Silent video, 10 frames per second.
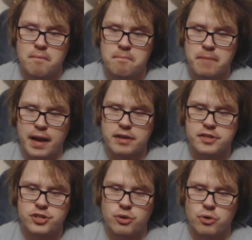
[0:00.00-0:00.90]

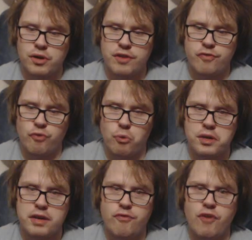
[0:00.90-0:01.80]
mandatory
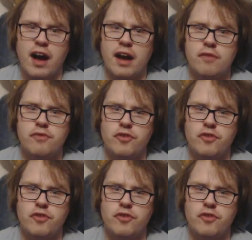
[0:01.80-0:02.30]
45